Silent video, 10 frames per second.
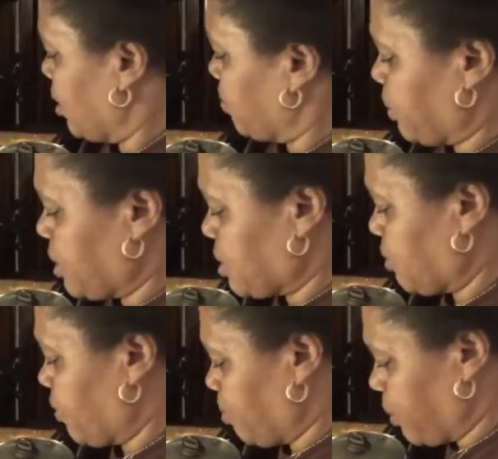a
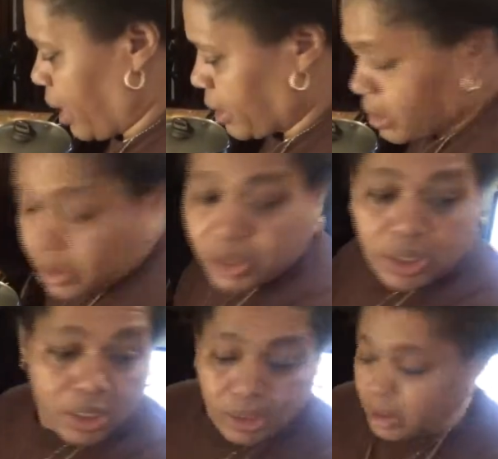piece of a block of
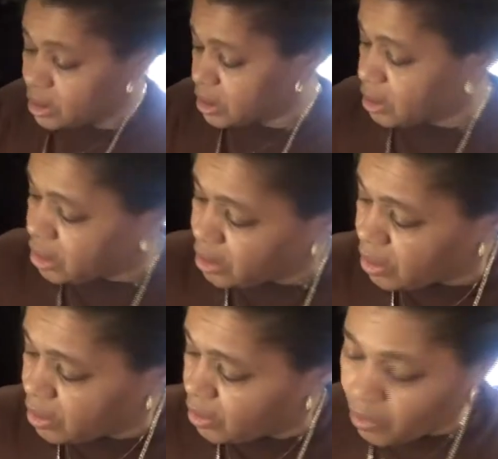cheese,
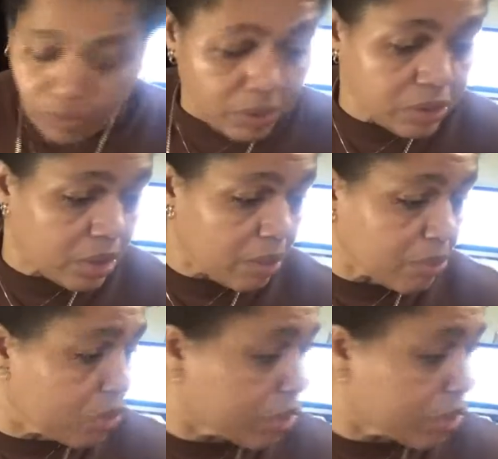which I'm